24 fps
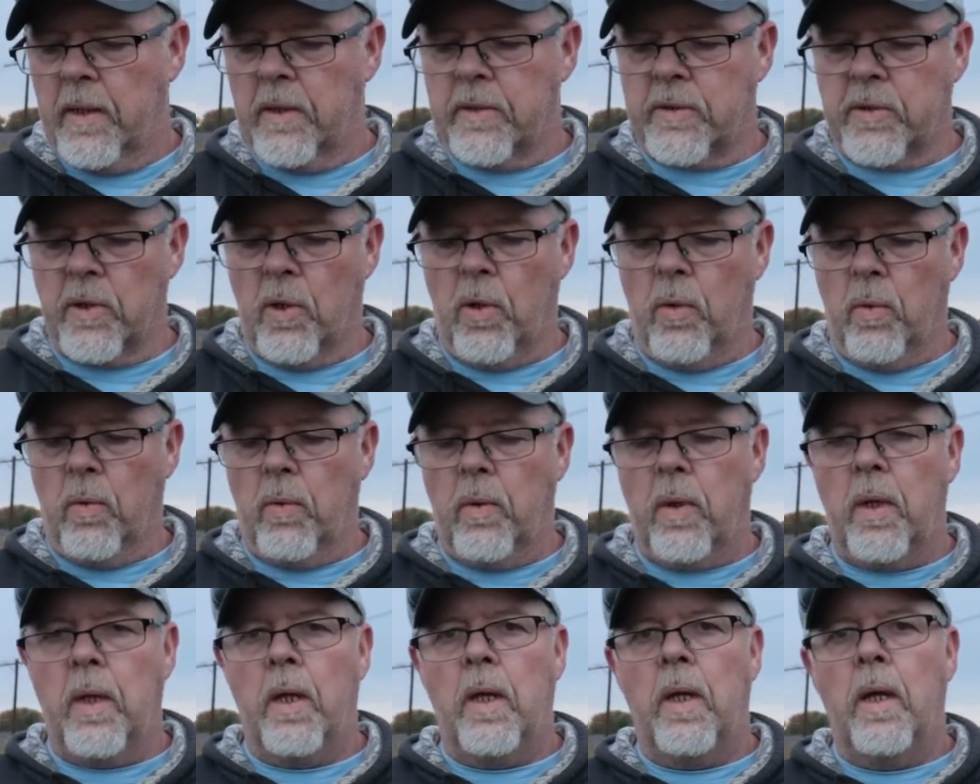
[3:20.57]
So
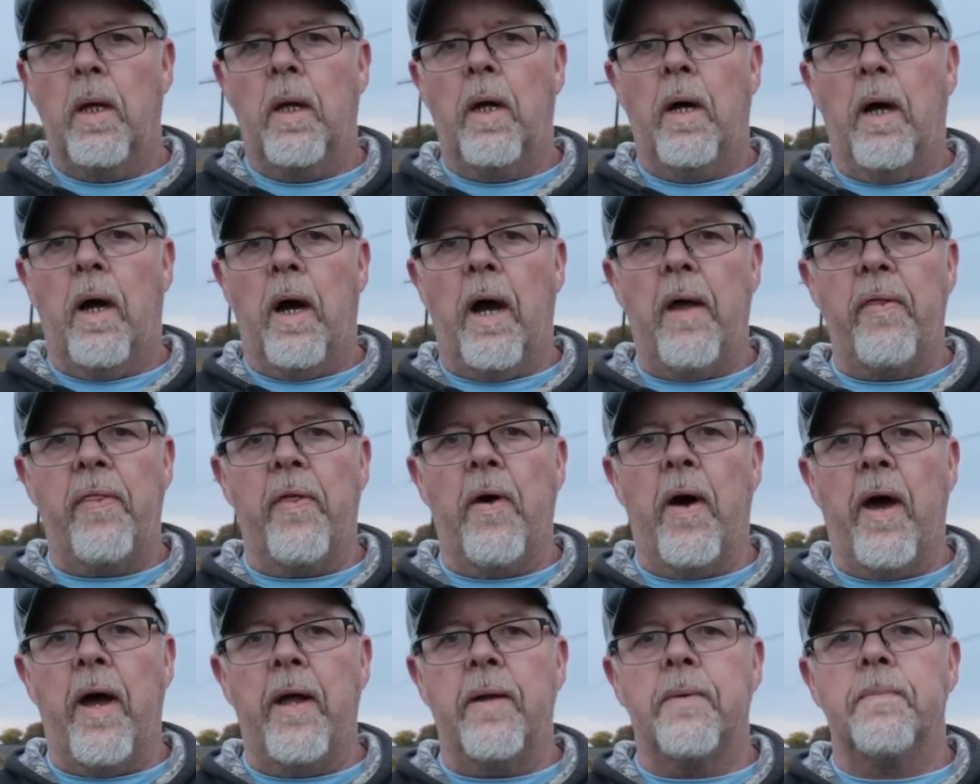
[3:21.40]
I
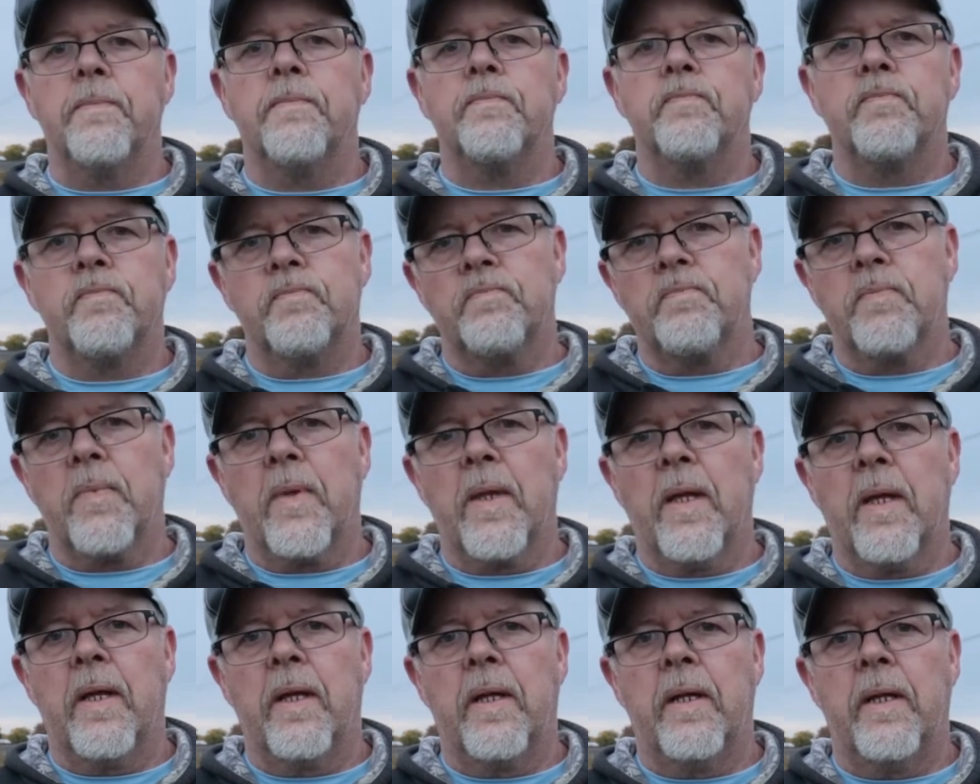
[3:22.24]
thought,
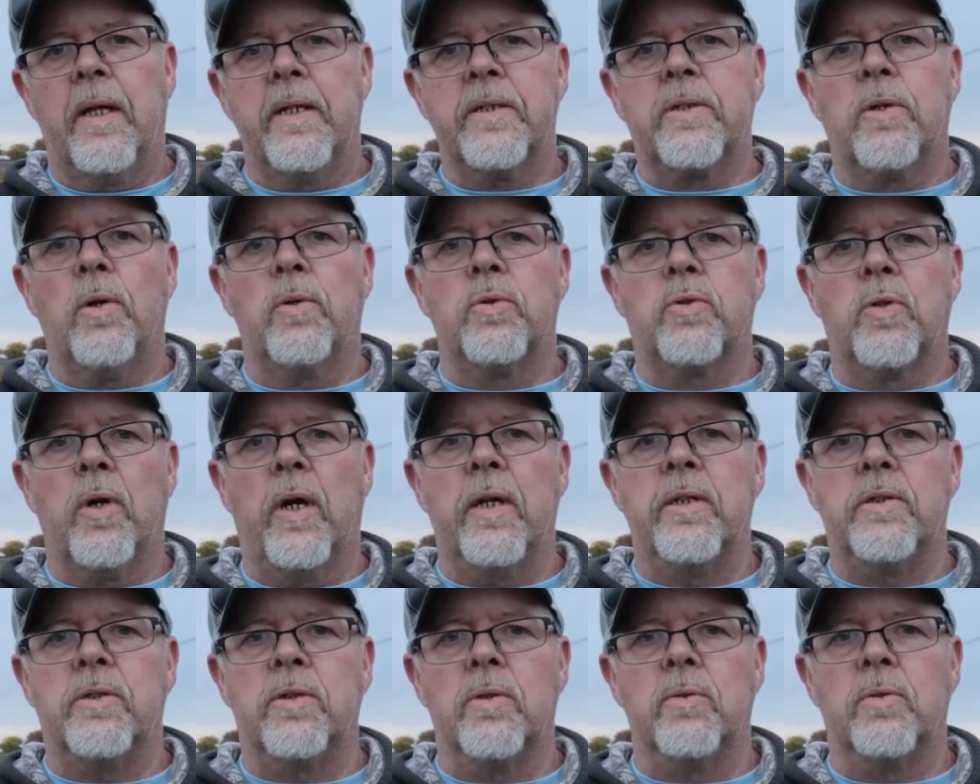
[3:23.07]
let's go
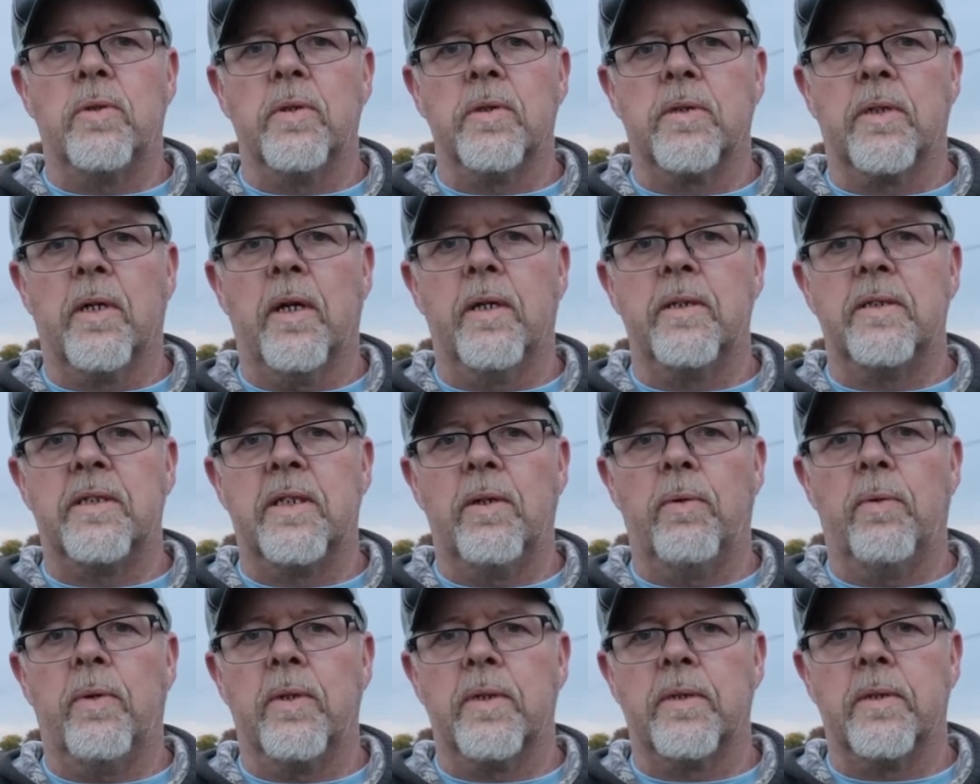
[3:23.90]
try and shoot this gun,
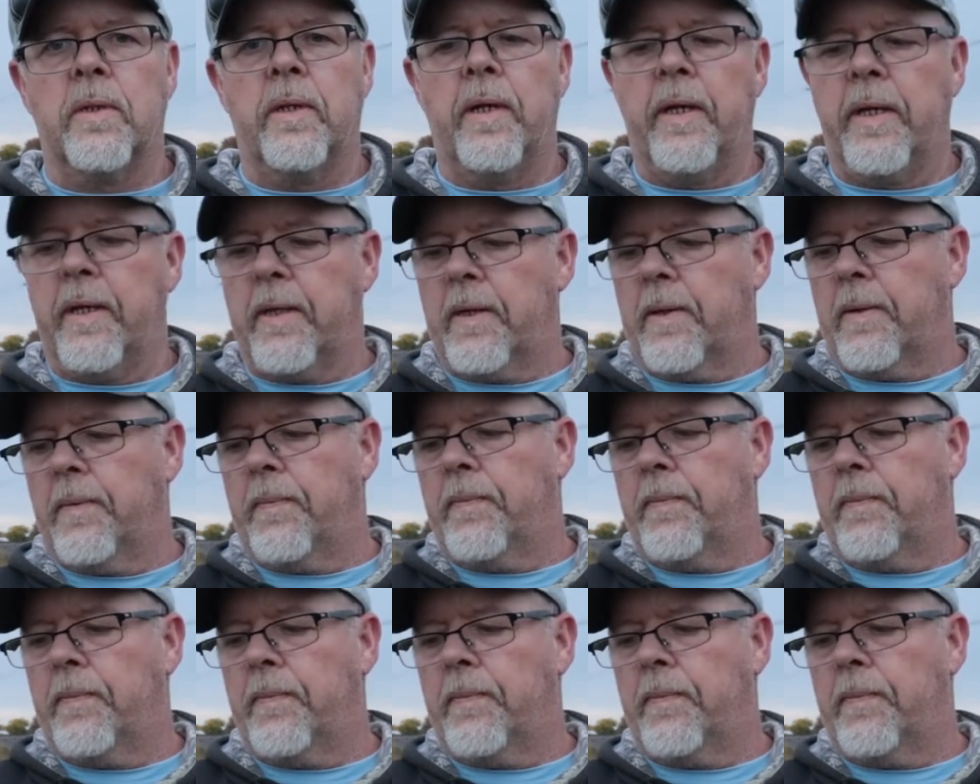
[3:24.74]
see what it's like.